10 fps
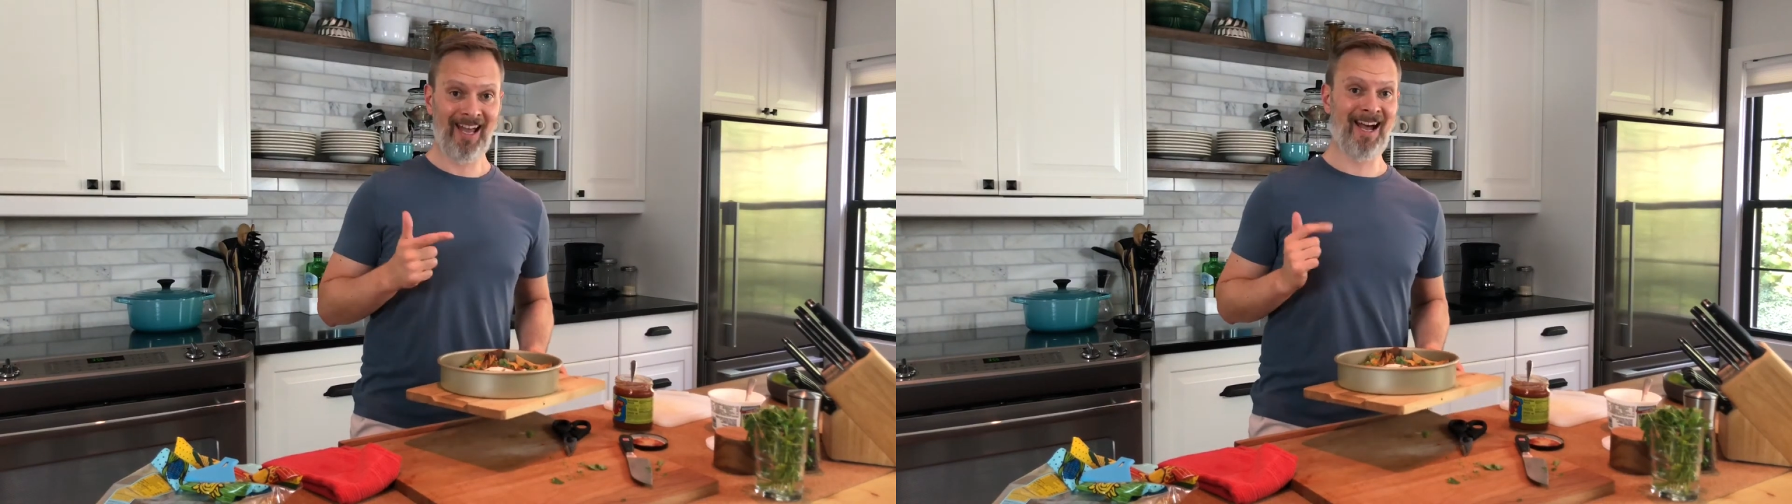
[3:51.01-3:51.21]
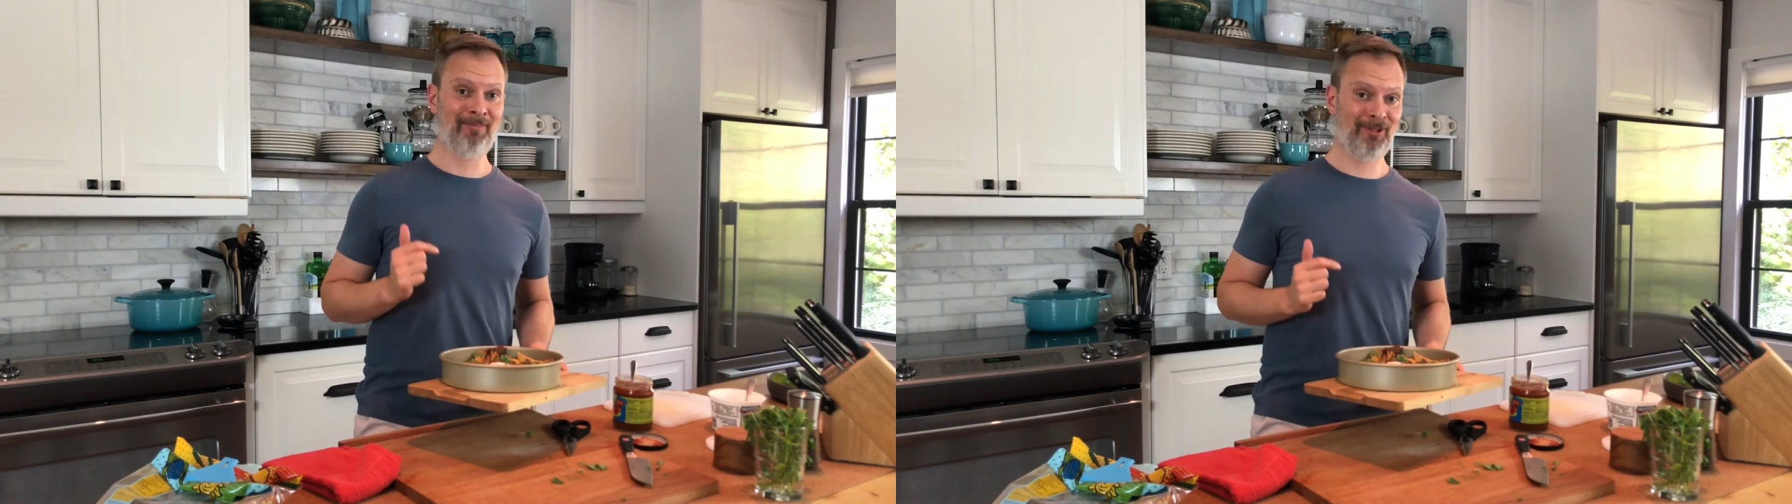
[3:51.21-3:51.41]

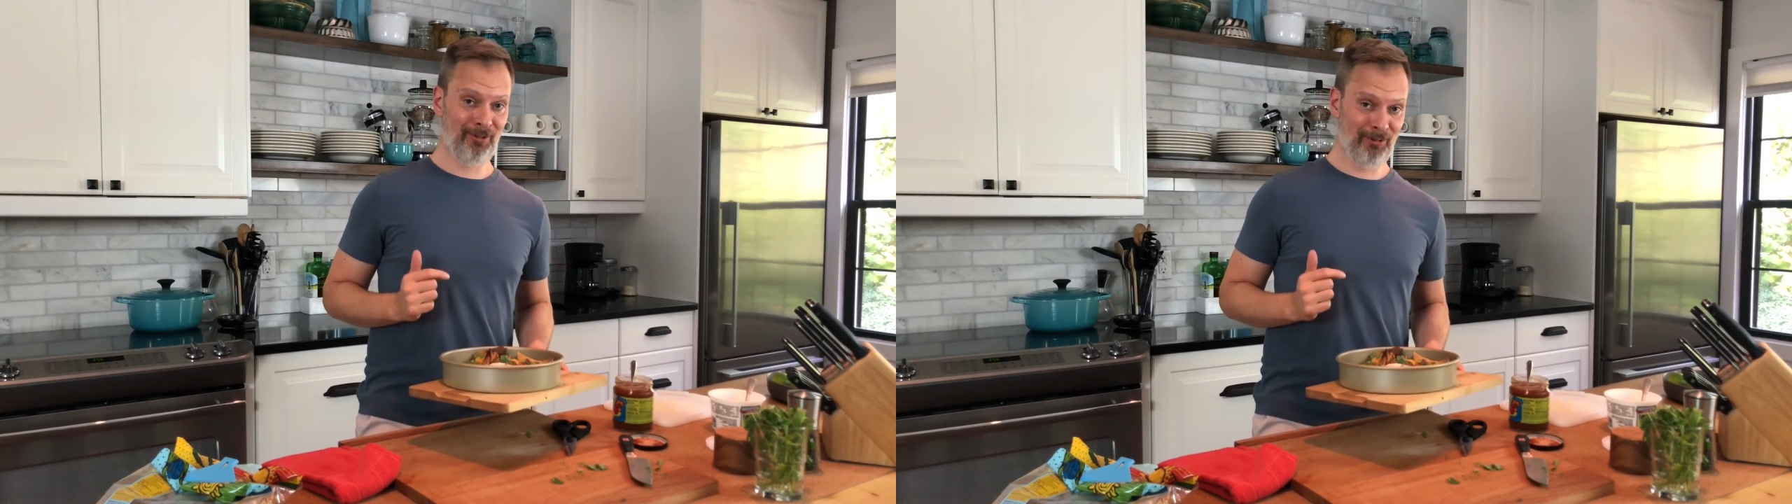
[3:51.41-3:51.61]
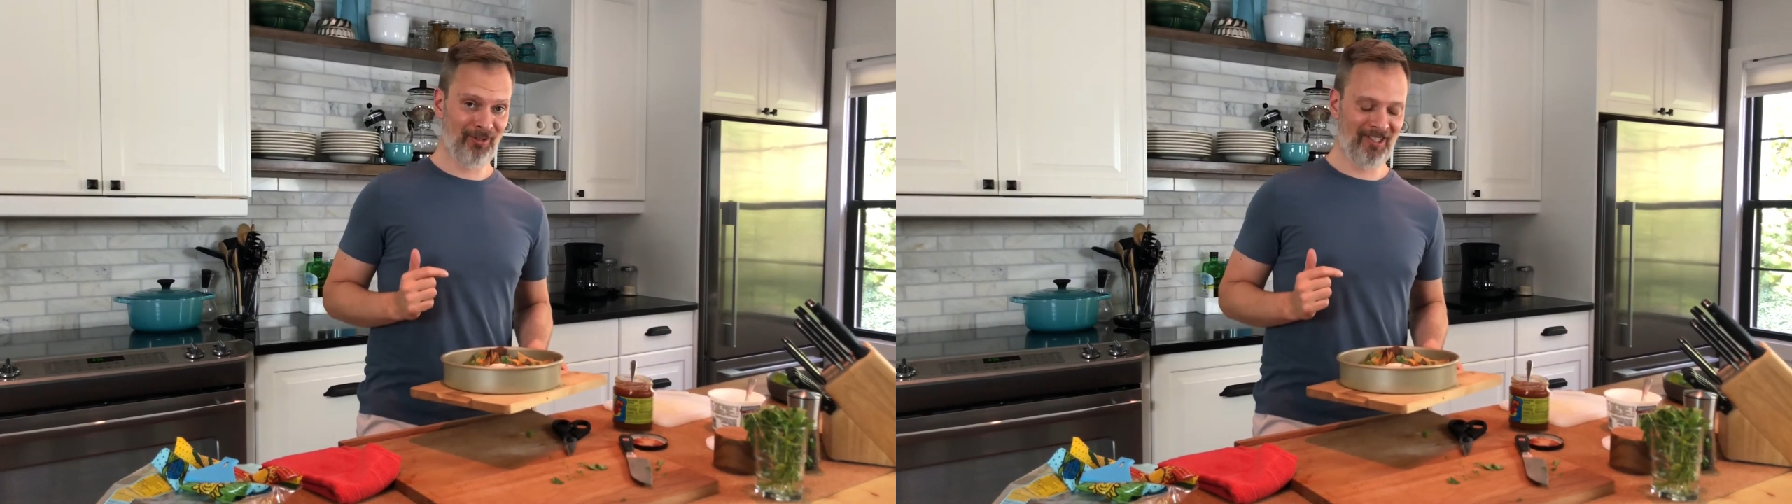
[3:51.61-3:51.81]

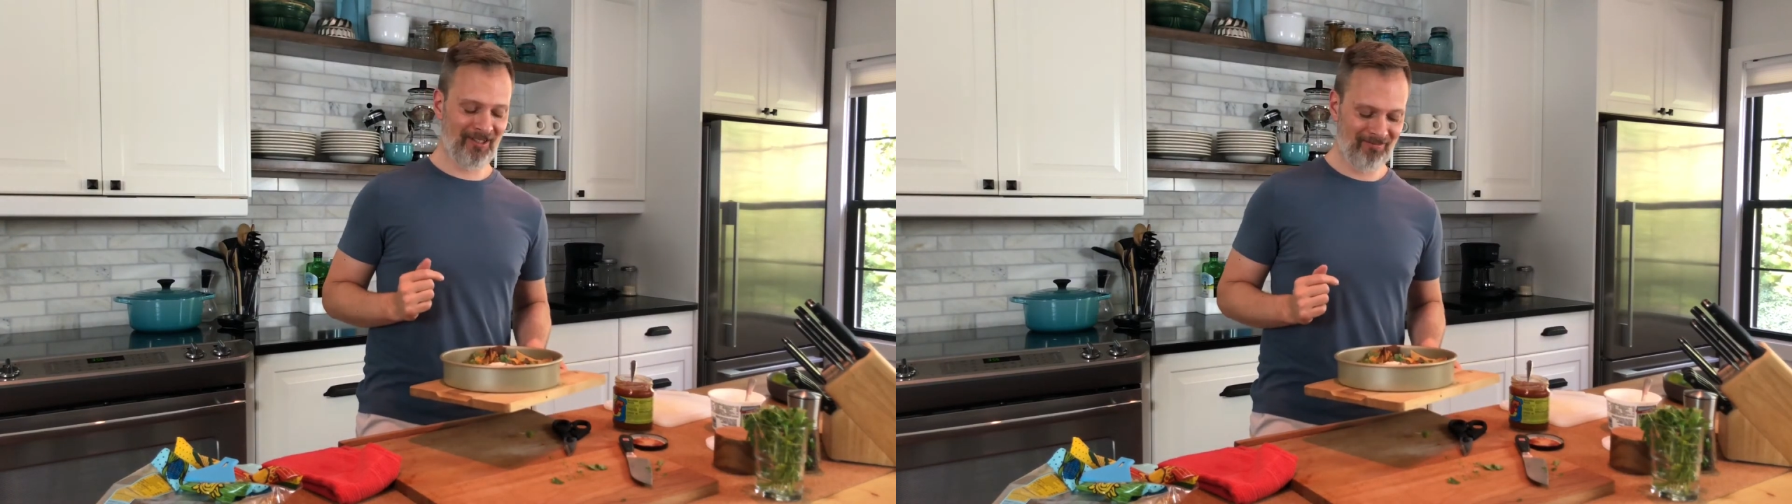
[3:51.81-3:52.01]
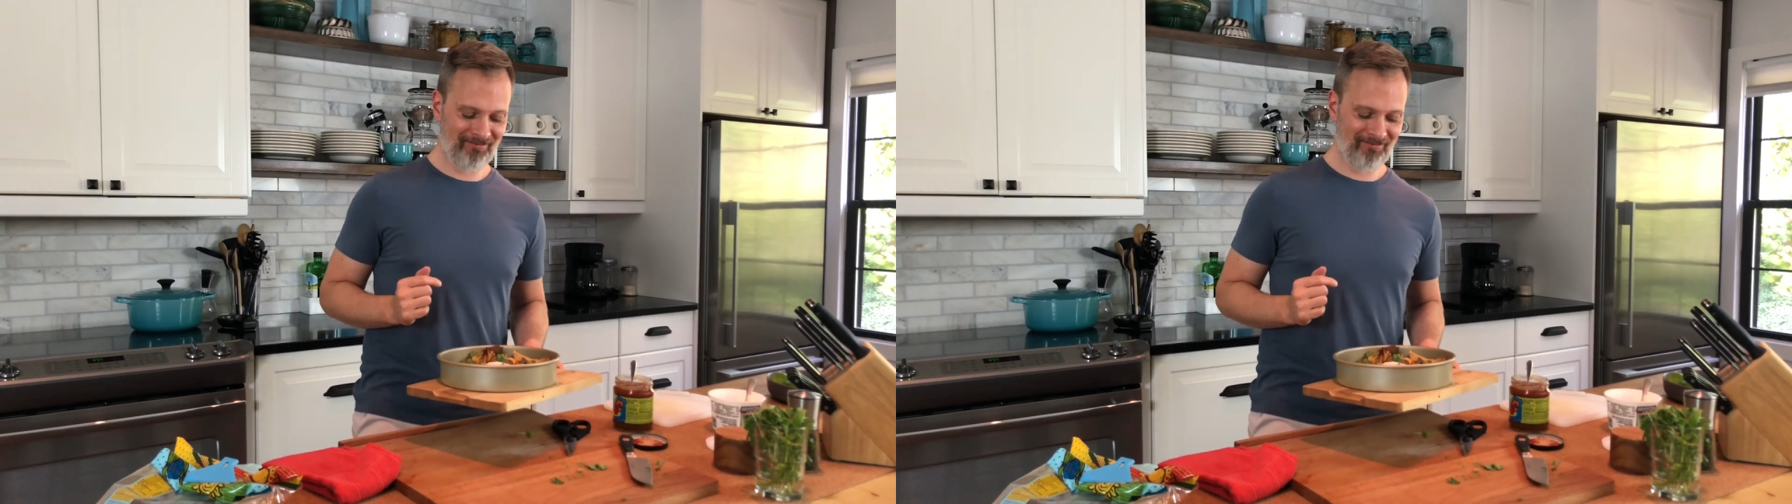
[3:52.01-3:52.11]
Absolutely.